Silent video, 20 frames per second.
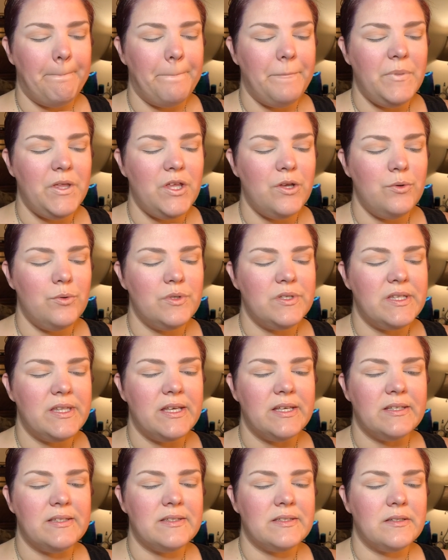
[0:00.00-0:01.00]
use
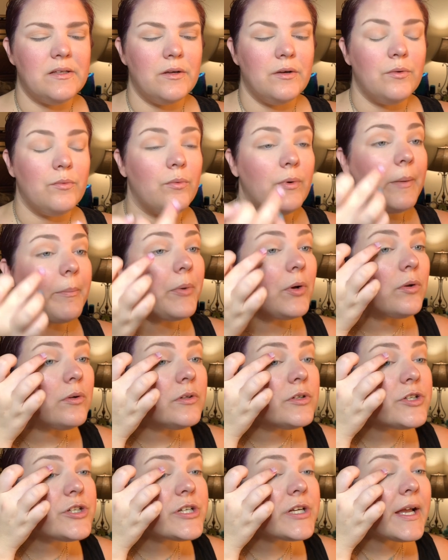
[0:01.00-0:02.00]
this Ripple
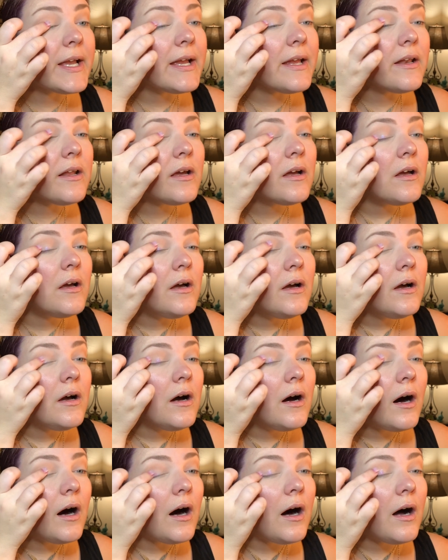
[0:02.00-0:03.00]
shade
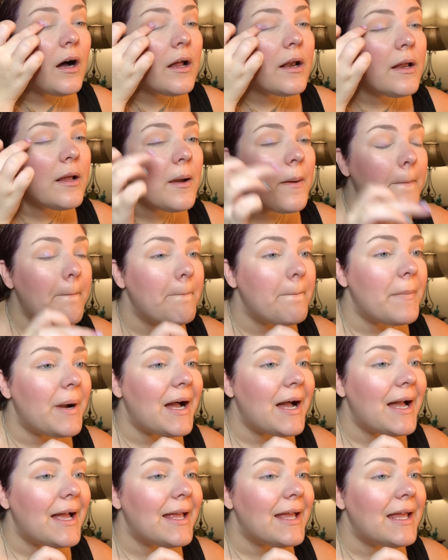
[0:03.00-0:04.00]
on
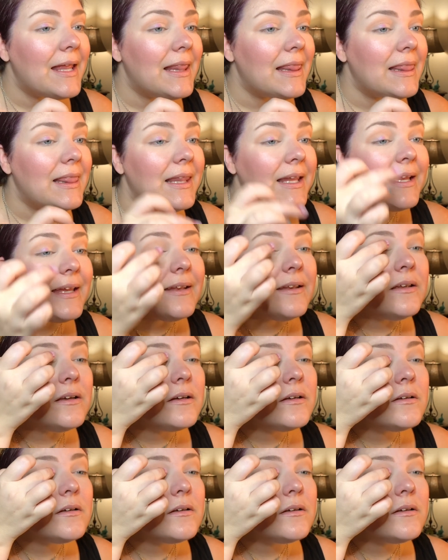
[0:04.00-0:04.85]
my lid,